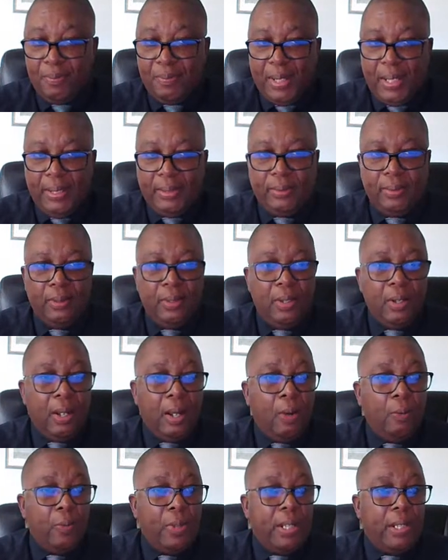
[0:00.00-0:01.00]
ever made,
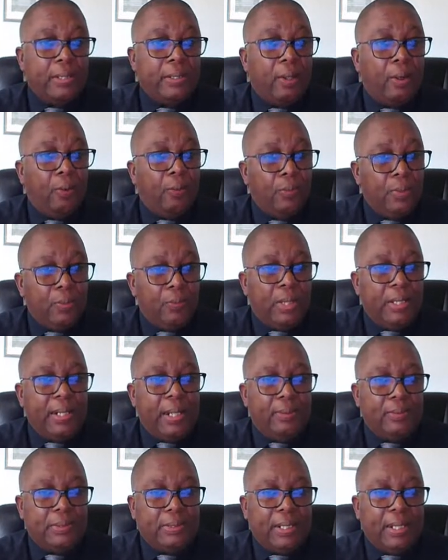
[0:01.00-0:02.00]
and we are the only
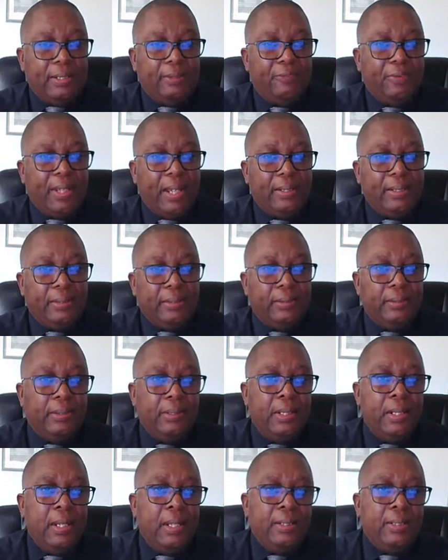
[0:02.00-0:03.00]
one outside of Canada.
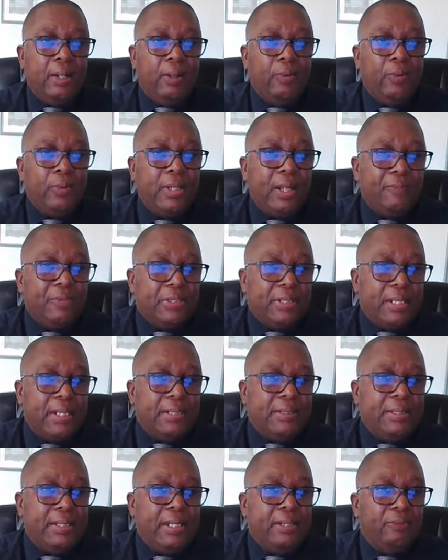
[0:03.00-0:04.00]
Now, all the others
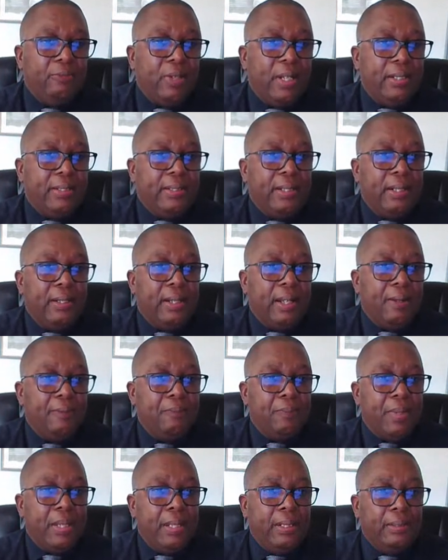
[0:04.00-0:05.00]
that you see in red
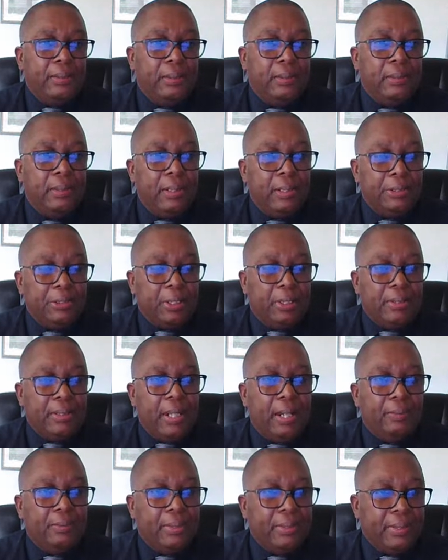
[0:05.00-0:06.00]
have been
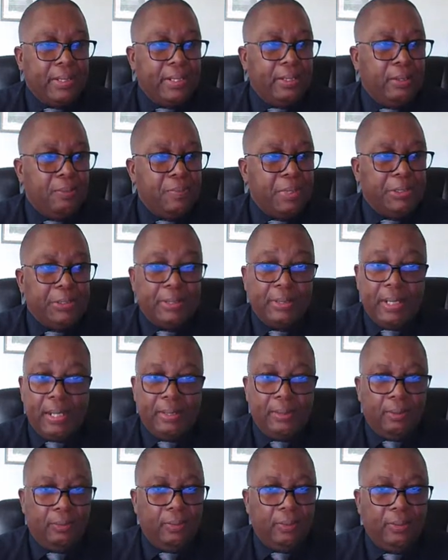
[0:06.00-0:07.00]
shut down and decommissioned,
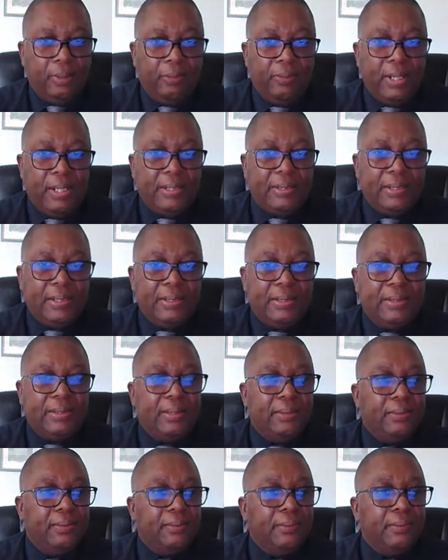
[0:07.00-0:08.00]
they no longer exist.